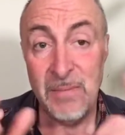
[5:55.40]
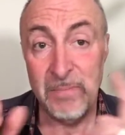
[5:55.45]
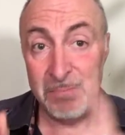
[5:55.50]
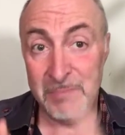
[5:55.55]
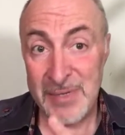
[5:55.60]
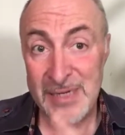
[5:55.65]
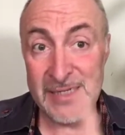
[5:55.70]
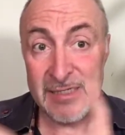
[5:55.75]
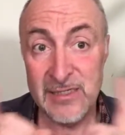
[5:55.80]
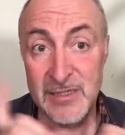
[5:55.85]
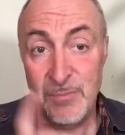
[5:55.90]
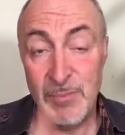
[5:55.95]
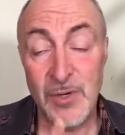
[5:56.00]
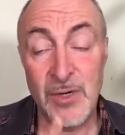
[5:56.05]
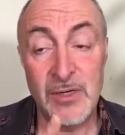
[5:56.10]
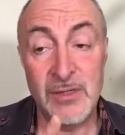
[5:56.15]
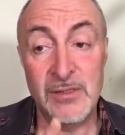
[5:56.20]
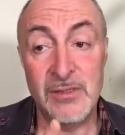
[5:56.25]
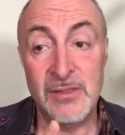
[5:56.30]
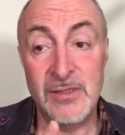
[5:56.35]
based
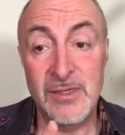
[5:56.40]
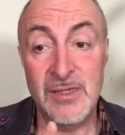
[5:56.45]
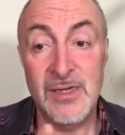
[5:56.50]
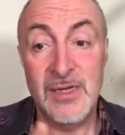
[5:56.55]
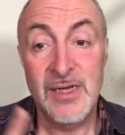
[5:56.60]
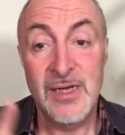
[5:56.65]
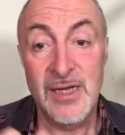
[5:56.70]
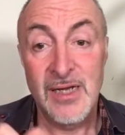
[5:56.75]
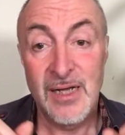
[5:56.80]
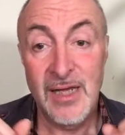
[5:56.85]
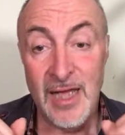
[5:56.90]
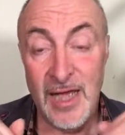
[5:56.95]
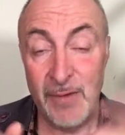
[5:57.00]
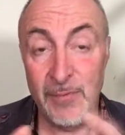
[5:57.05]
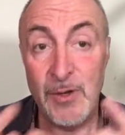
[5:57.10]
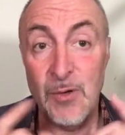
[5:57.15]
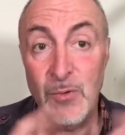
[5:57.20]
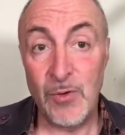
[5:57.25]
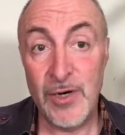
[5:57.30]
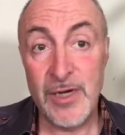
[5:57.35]
upon how
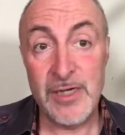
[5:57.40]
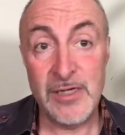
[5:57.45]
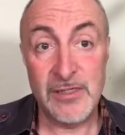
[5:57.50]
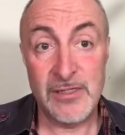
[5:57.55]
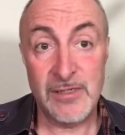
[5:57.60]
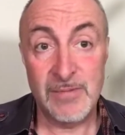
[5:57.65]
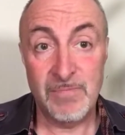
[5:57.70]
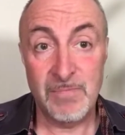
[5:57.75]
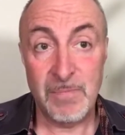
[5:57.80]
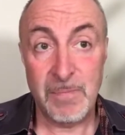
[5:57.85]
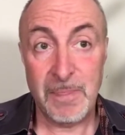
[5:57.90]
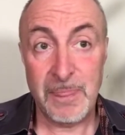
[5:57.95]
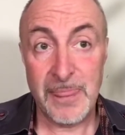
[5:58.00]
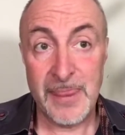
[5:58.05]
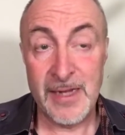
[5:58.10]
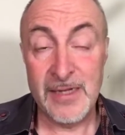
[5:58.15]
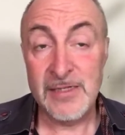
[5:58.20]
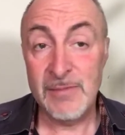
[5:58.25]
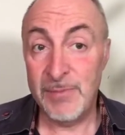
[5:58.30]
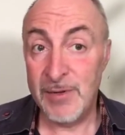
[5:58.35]
we were raised.
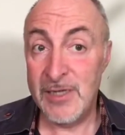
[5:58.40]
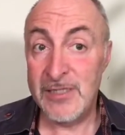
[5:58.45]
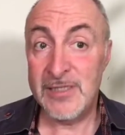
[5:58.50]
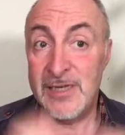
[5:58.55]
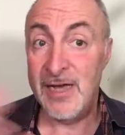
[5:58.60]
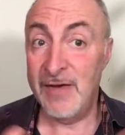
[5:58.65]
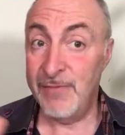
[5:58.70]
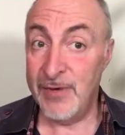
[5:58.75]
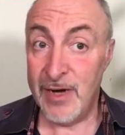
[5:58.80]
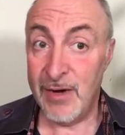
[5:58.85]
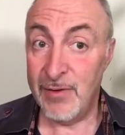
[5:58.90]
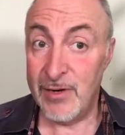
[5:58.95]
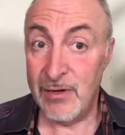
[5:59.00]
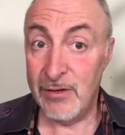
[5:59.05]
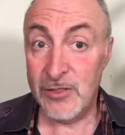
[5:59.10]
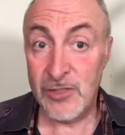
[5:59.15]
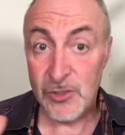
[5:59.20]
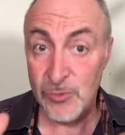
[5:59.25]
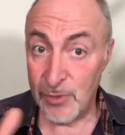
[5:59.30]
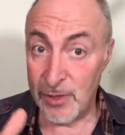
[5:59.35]
And this applies to every area,
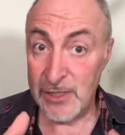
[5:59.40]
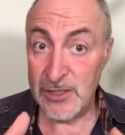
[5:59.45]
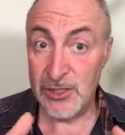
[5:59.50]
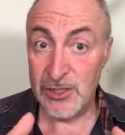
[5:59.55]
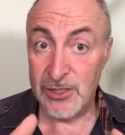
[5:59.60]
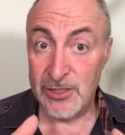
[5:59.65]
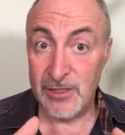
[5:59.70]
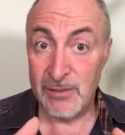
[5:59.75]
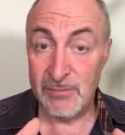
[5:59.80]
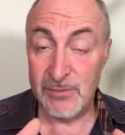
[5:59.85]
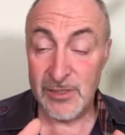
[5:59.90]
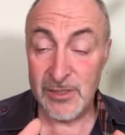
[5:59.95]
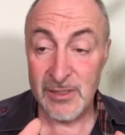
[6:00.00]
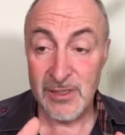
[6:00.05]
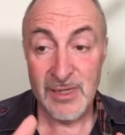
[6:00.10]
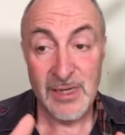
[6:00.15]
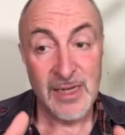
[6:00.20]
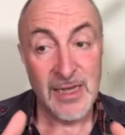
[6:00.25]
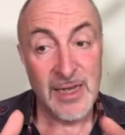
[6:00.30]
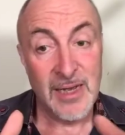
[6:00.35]
not just relationships.
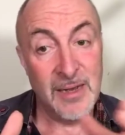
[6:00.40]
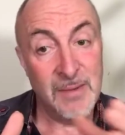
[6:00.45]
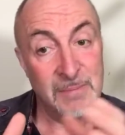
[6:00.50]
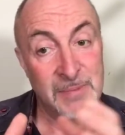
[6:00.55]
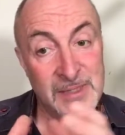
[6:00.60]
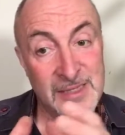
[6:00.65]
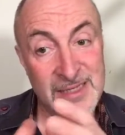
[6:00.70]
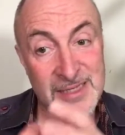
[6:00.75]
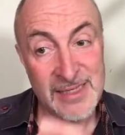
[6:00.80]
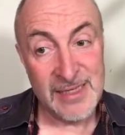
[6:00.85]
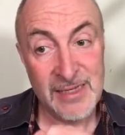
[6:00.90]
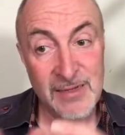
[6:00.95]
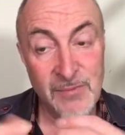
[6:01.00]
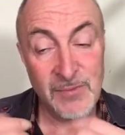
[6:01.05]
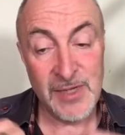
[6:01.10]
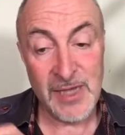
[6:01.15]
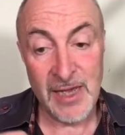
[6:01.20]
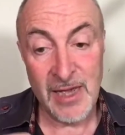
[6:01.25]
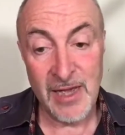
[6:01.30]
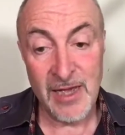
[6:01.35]
But the thing
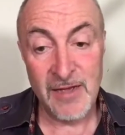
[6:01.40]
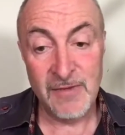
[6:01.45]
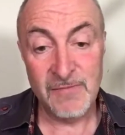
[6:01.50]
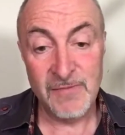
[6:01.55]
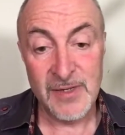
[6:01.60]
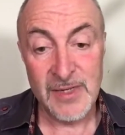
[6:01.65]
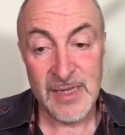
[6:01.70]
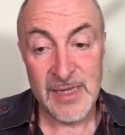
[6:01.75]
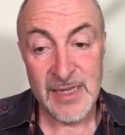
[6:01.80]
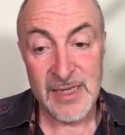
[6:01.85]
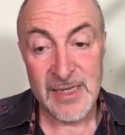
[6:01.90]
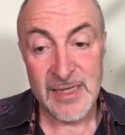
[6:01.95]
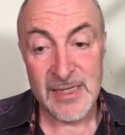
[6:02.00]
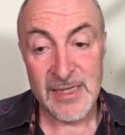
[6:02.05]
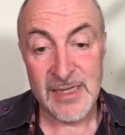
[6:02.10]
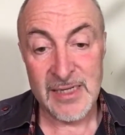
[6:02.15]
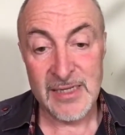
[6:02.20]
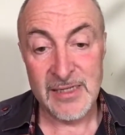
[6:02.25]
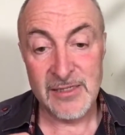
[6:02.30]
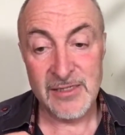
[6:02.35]
we have
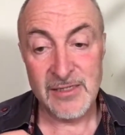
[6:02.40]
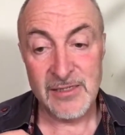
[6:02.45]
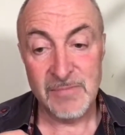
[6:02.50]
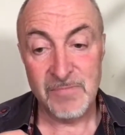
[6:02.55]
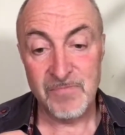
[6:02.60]
is,